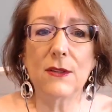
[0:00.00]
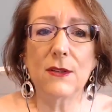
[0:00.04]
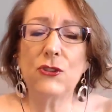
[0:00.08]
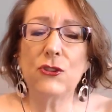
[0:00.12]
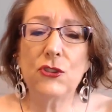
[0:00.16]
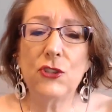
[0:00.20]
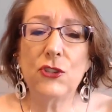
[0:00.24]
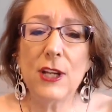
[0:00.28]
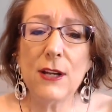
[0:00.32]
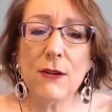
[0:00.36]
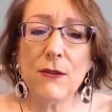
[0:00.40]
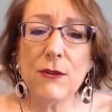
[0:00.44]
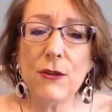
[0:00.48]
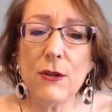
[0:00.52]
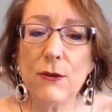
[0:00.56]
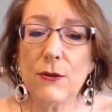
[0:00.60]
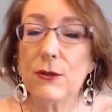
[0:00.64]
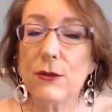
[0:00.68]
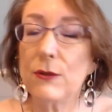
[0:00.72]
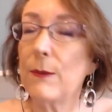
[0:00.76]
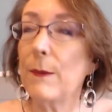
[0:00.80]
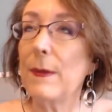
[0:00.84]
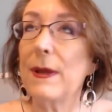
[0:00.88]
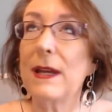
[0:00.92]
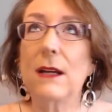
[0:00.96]
share your,
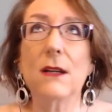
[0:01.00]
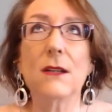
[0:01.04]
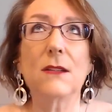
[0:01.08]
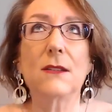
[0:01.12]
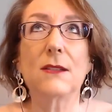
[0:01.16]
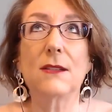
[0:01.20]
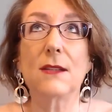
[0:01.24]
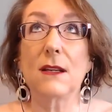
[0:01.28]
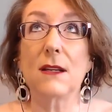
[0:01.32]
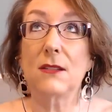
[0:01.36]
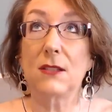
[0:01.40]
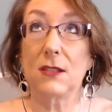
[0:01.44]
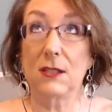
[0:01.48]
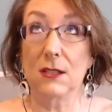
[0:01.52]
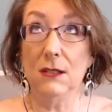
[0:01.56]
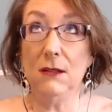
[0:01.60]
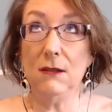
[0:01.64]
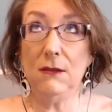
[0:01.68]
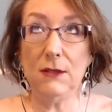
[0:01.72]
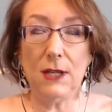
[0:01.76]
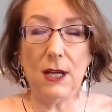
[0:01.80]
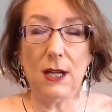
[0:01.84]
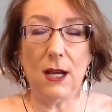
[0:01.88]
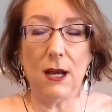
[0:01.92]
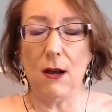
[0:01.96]
because
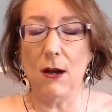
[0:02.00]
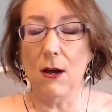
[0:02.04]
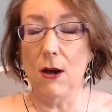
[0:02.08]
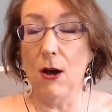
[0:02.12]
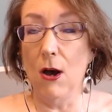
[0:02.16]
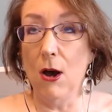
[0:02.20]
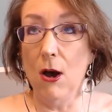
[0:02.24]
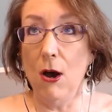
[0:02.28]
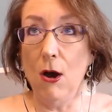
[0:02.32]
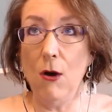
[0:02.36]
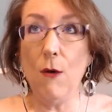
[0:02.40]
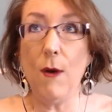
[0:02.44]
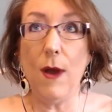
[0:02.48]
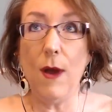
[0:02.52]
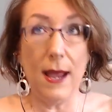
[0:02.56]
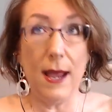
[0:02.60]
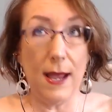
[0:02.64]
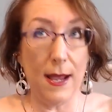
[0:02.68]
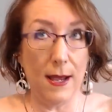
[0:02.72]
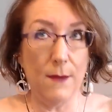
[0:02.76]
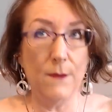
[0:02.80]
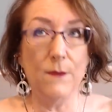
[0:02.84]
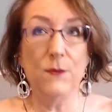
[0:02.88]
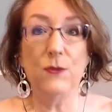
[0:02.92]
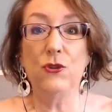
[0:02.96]
Celia,
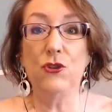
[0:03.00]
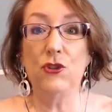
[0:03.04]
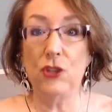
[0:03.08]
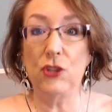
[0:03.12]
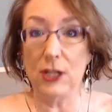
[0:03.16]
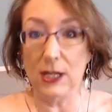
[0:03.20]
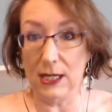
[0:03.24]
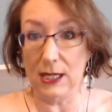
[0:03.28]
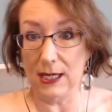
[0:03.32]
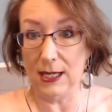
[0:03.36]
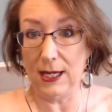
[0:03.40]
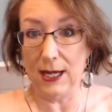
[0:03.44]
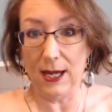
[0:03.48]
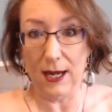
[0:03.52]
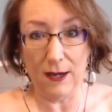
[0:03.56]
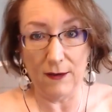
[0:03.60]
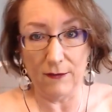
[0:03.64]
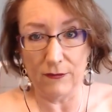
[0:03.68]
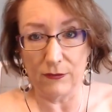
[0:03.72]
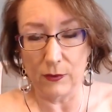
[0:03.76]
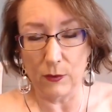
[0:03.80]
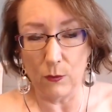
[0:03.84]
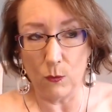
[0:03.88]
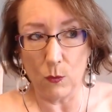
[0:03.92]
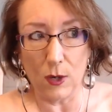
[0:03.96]
OMG,
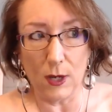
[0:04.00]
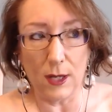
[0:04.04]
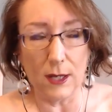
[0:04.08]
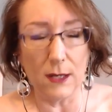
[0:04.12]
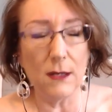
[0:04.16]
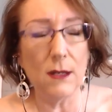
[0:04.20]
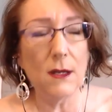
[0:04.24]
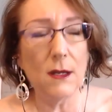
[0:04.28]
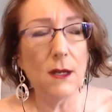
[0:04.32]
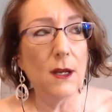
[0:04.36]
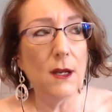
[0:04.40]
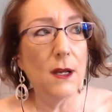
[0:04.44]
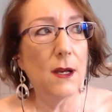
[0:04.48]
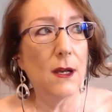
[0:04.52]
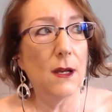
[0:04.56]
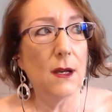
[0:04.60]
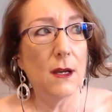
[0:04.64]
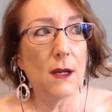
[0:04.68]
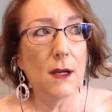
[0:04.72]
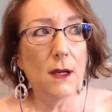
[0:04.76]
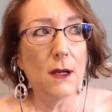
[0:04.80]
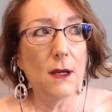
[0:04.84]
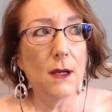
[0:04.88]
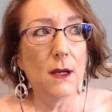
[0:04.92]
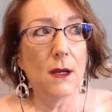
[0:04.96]
everyone.
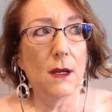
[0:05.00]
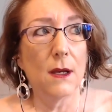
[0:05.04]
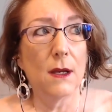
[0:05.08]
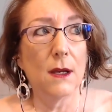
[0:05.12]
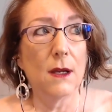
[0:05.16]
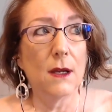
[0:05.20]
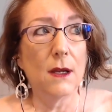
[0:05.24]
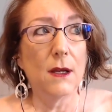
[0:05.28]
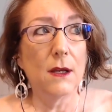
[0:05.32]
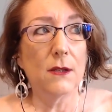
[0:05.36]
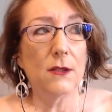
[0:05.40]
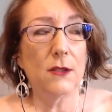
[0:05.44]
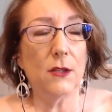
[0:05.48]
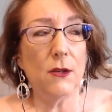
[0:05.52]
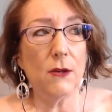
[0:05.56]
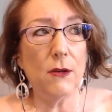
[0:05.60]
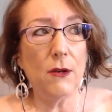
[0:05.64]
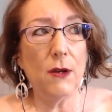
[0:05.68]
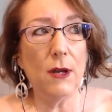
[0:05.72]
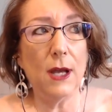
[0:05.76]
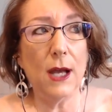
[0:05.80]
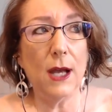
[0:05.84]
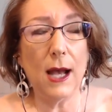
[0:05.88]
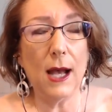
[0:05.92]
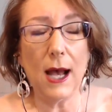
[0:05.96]
So
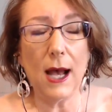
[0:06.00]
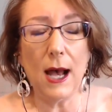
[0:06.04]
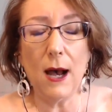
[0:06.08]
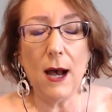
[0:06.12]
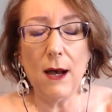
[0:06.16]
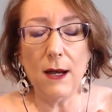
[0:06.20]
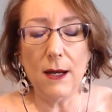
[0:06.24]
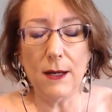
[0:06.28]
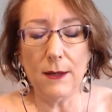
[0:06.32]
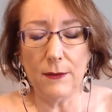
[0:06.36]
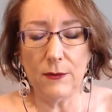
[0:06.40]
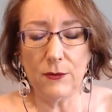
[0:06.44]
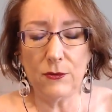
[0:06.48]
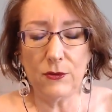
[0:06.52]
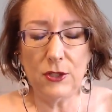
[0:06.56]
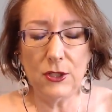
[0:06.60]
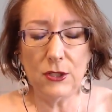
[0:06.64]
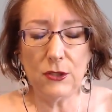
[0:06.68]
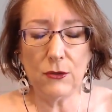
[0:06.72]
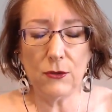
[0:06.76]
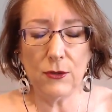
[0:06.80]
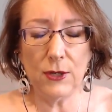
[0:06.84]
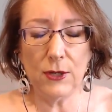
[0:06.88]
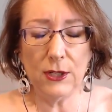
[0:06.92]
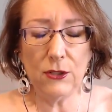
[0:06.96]
she's
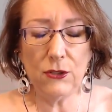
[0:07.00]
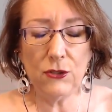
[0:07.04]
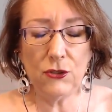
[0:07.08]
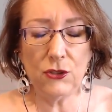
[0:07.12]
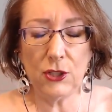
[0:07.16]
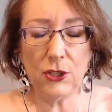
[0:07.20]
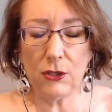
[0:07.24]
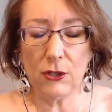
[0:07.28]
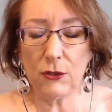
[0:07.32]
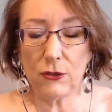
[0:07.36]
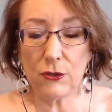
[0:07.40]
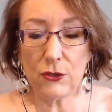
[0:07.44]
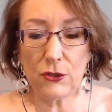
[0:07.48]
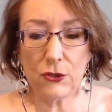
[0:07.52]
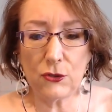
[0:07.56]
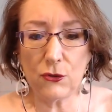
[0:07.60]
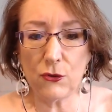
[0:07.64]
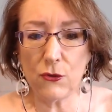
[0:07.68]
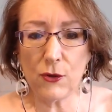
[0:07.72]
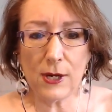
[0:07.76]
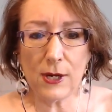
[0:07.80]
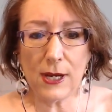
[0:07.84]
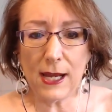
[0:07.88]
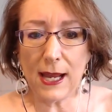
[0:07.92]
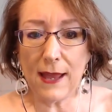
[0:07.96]
going to share her
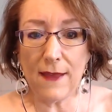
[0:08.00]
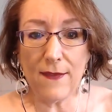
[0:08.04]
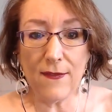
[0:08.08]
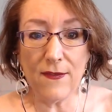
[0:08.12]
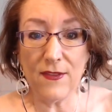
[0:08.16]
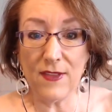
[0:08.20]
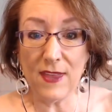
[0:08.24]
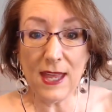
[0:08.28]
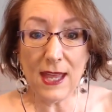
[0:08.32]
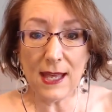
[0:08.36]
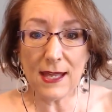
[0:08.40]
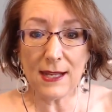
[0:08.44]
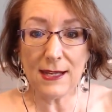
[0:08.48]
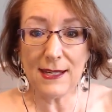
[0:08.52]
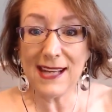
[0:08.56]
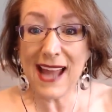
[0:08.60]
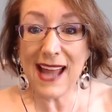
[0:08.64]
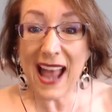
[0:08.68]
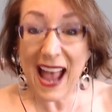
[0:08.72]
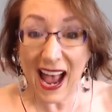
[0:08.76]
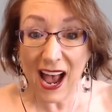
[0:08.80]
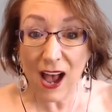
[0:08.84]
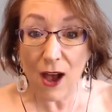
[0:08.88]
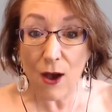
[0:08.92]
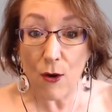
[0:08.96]
story. And then
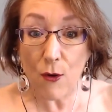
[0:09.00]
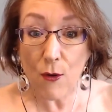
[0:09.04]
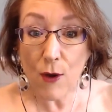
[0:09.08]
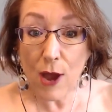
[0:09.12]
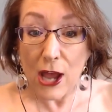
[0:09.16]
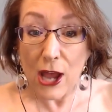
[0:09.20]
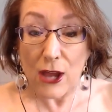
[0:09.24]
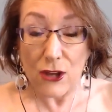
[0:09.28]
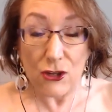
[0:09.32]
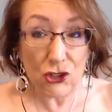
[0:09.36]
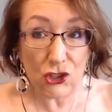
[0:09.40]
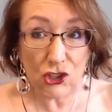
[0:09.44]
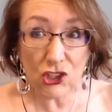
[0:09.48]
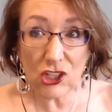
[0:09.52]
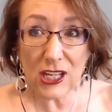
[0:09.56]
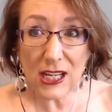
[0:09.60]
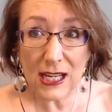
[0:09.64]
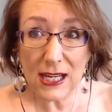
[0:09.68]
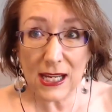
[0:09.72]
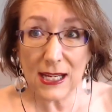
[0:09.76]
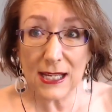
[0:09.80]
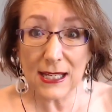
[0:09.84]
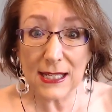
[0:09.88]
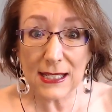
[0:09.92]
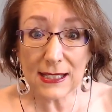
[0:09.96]
now
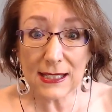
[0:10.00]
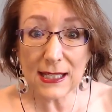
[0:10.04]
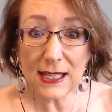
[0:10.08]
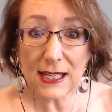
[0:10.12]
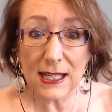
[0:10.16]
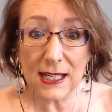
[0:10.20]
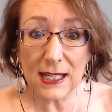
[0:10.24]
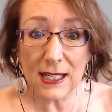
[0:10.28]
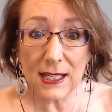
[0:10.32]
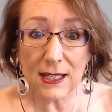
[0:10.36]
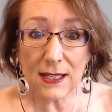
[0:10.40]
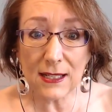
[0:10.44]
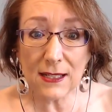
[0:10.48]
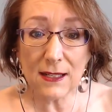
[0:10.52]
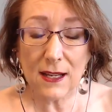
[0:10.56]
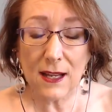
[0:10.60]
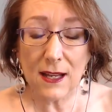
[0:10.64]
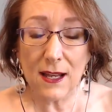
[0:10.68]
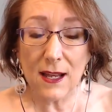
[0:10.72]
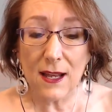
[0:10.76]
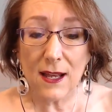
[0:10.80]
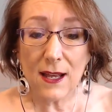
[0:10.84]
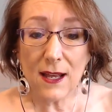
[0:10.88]
she is in